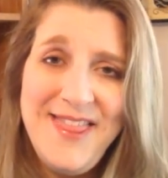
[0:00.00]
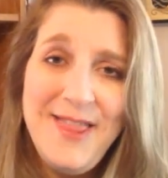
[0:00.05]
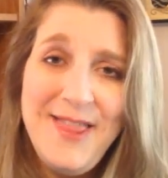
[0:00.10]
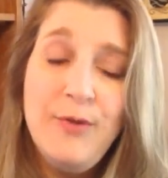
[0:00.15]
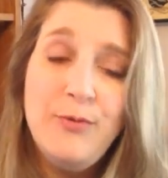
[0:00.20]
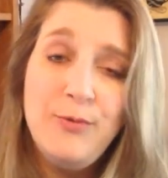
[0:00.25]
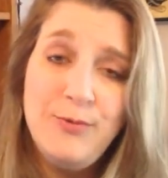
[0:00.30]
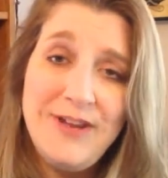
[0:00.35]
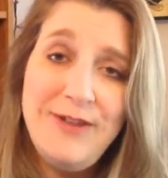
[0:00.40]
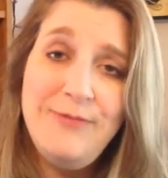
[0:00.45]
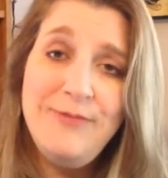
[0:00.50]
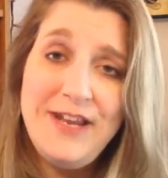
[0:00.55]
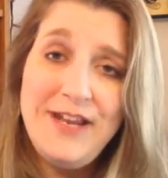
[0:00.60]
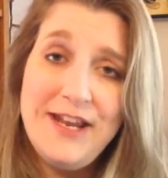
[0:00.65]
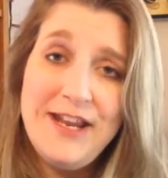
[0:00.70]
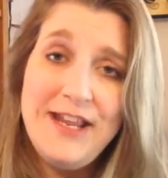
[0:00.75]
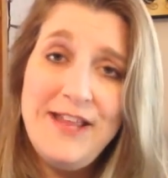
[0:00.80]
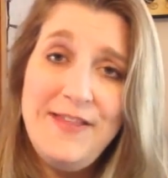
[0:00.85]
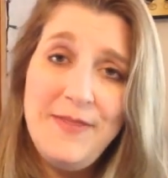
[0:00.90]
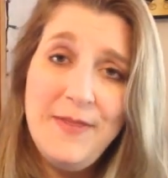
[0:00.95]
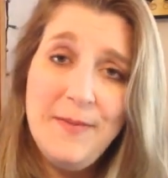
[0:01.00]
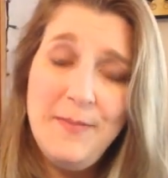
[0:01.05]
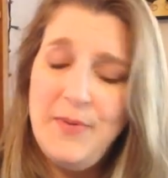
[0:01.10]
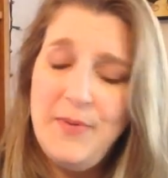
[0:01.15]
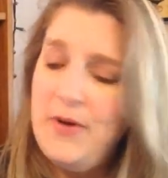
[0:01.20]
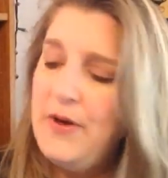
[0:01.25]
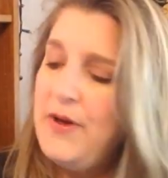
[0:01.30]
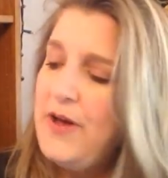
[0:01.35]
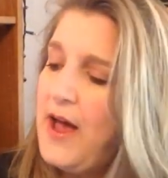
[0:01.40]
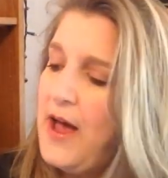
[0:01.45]
the
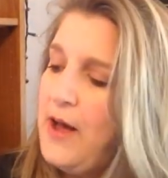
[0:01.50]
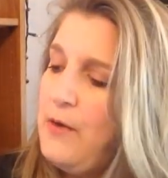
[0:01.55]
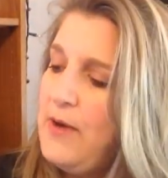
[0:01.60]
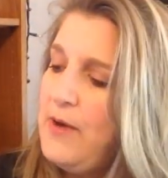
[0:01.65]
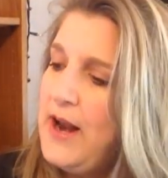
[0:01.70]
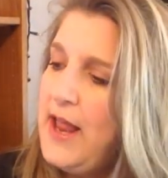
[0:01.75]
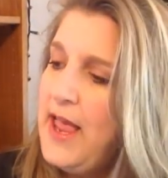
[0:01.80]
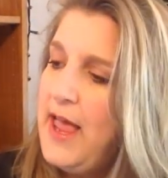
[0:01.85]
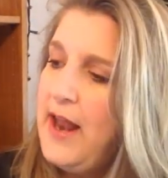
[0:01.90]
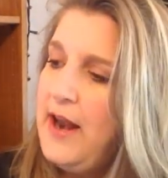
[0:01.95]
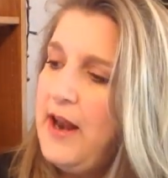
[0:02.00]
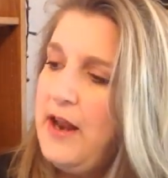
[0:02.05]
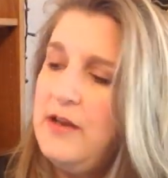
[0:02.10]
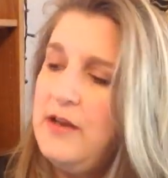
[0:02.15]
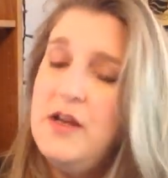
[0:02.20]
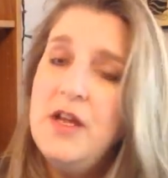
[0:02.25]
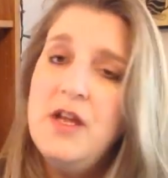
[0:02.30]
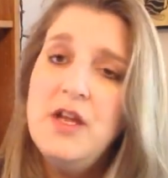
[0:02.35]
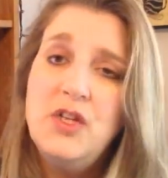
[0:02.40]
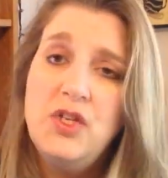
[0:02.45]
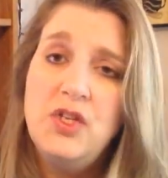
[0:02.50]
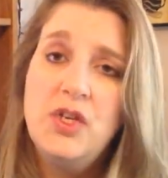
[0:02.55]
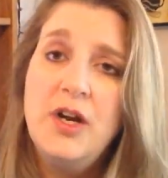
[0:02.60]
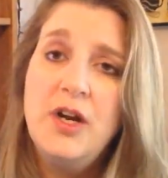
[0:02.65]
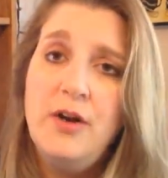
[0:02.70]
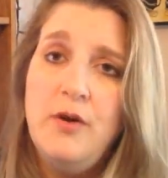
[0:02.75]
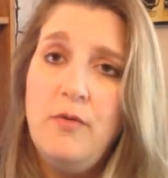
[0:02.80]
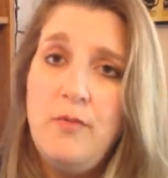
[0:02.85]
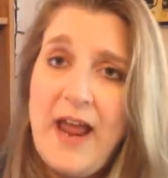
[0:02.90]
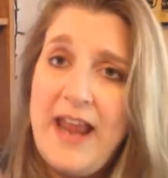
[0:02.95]
book, I went ahead and
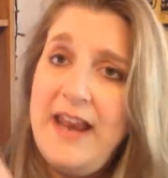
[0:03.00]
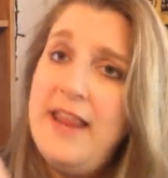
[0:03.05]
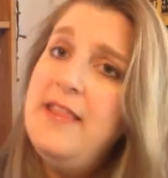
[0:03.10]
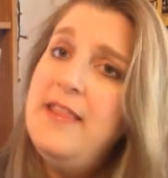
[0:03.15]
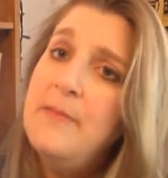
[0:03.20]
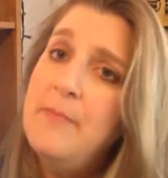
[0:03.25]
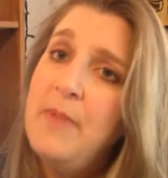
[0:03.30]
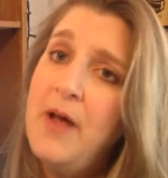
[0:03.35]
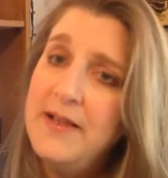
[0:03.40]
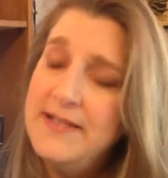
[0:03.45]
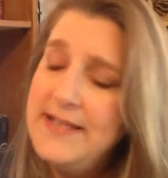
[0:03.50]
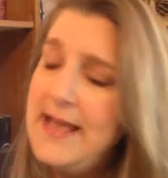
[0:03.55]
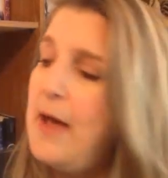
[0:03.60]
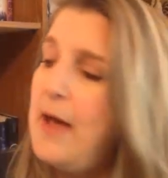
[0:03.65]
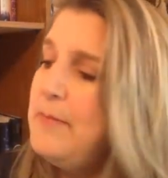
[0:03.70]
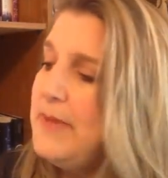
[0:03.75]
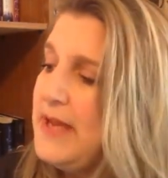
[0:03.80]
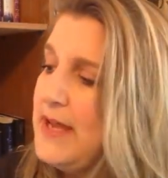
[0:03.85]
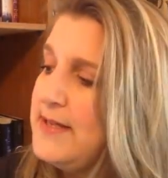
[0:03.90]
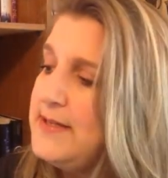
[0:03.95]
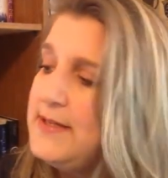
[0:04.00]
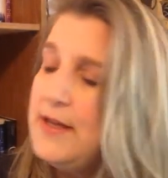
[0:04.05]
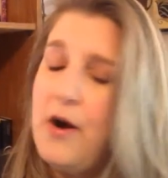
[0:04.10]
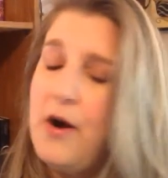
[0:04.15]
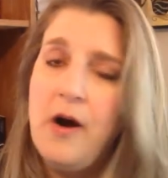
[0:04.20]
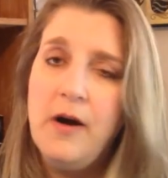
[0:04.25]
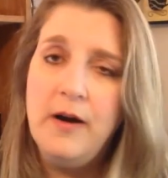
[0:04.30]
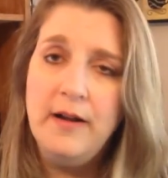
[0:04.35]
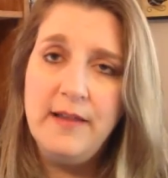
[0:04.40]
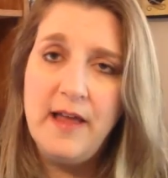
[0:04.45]
started writing them all down because there
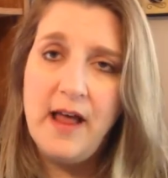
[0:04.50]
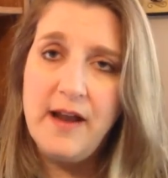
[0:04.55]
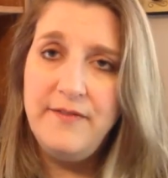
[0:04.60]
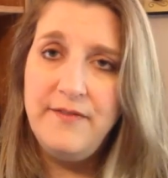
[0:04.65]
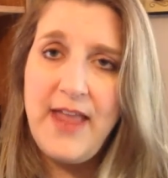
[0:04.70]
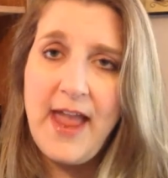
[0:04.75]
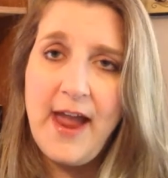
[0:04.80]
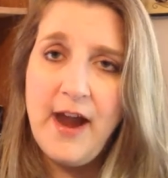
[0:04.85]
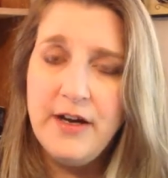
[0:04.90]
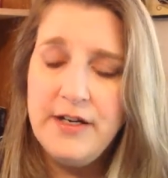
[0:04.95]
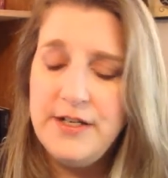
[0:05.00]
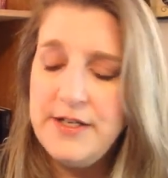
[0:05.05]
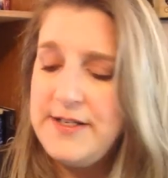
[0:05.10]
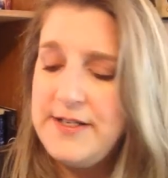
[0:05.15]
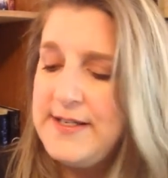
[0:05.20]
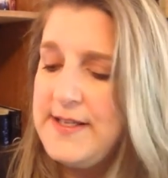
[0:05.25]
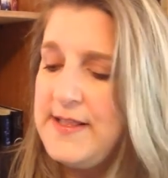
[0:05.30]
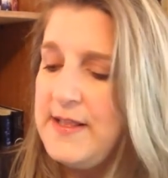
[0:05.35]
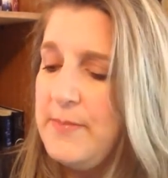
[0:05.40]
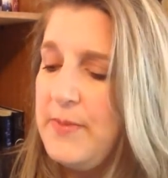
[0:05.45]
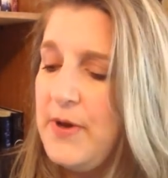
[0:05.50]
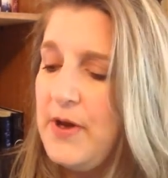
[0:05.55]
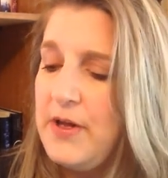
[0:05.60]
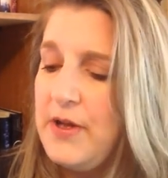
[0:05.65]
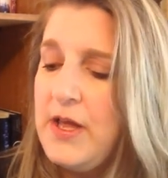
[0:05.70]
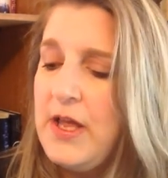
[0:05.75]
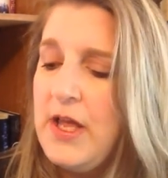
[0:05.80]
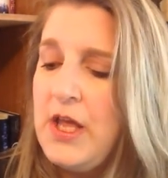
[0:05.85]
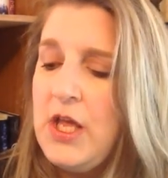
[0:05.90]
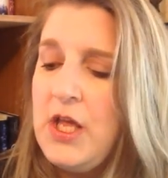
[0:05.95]
are a lot of characters in the book.